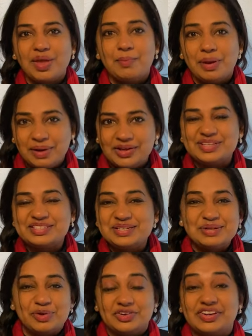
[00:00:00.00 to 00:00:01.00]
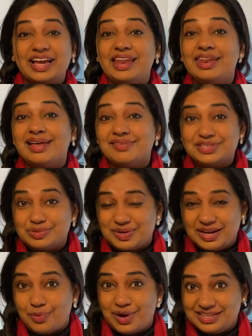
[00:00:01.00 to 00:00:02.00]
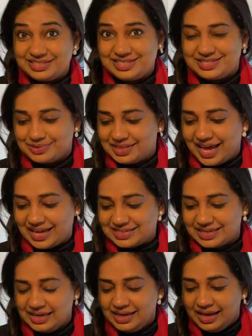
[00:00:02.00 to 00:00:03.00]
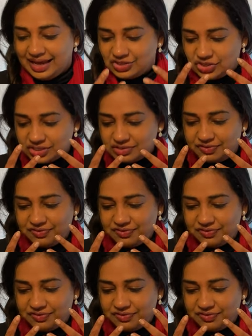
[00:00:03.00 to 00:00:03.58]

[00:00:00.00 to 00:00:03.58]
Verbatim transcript: My mouth is still watering. I love it when our wines do that and just